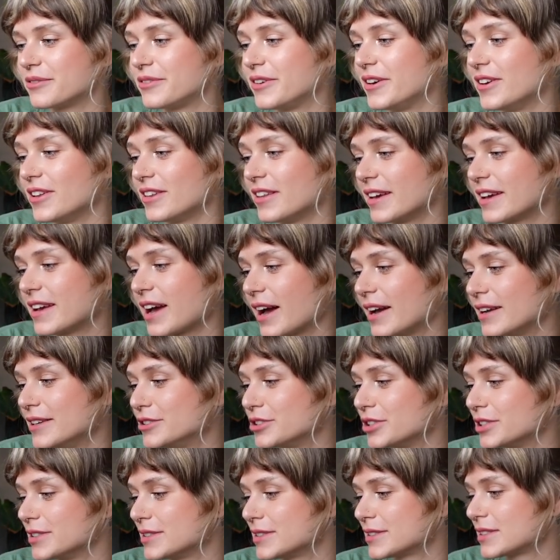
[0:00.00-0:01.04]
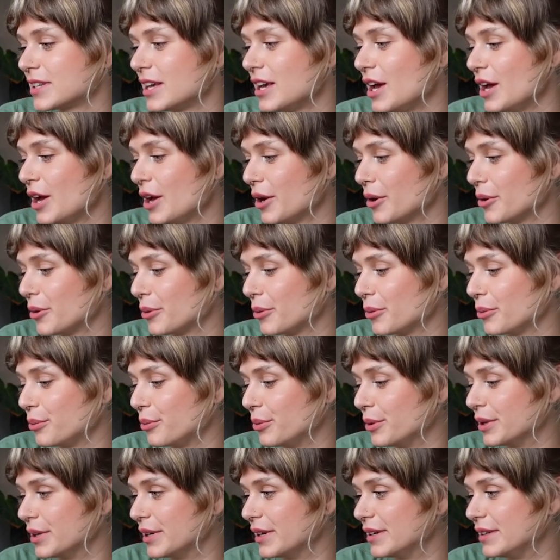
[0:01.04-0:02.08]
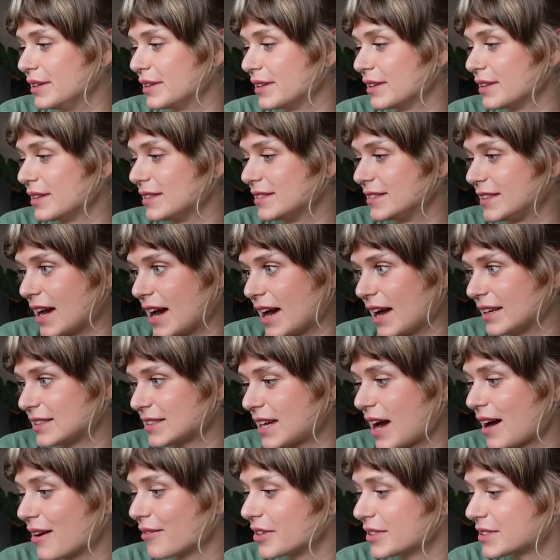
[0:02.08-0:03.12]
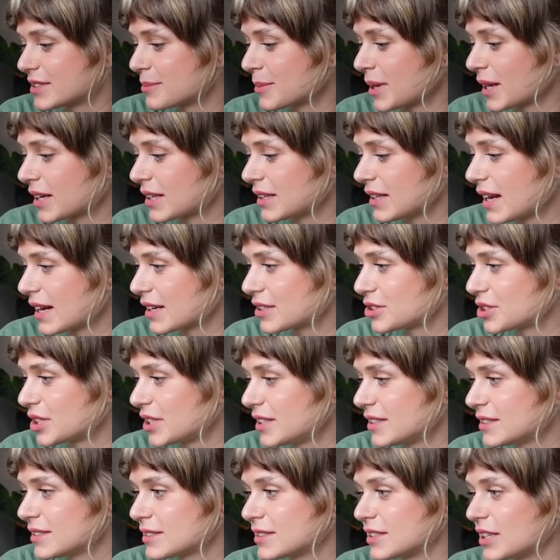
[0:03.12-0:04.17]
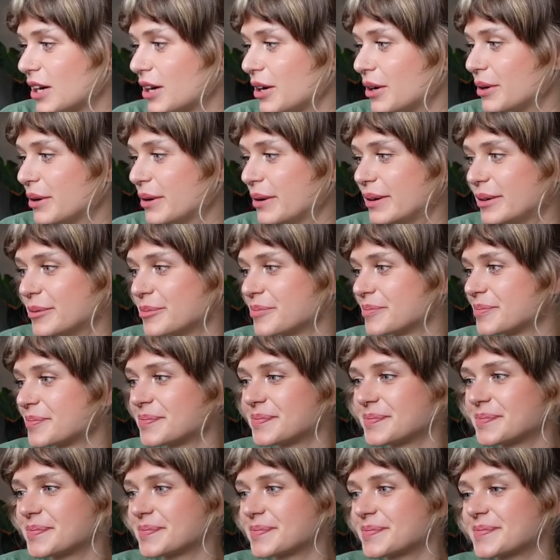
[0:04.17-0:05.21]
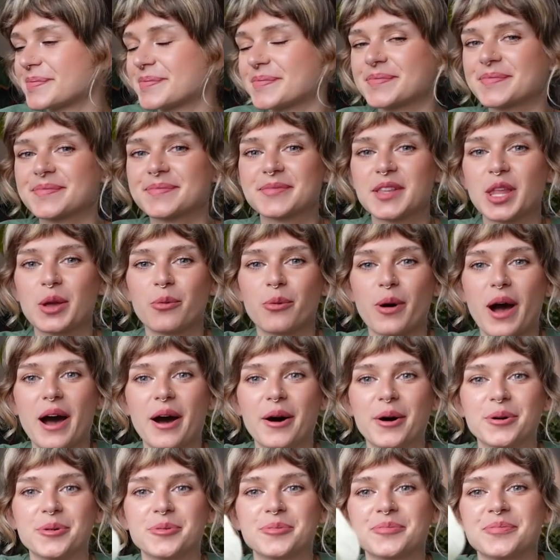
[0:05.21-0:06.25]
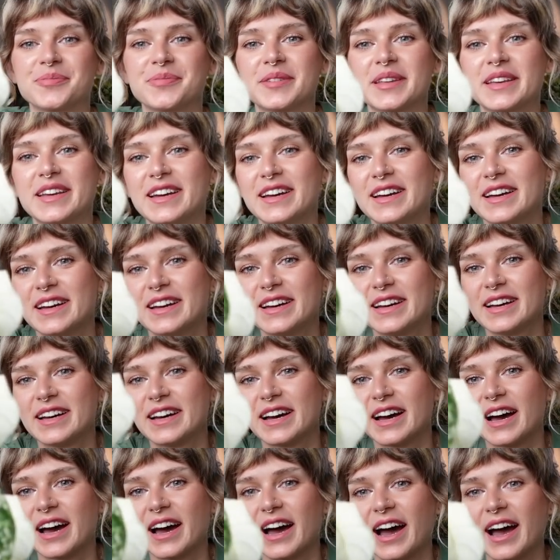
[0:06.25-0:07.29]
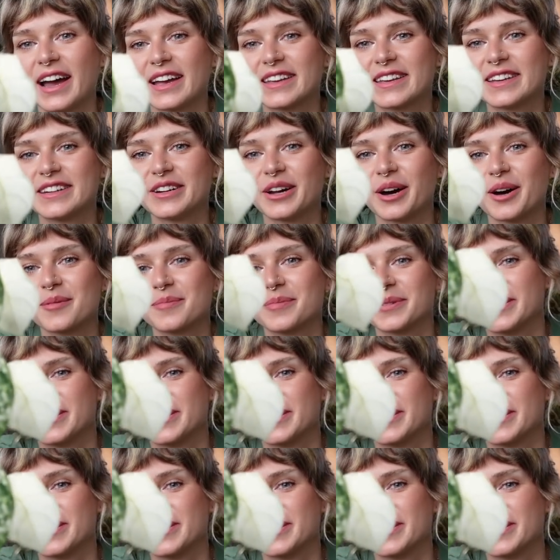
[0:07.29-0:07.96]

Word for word: feel like I just would die to have this in my collection. So, wow. I cannot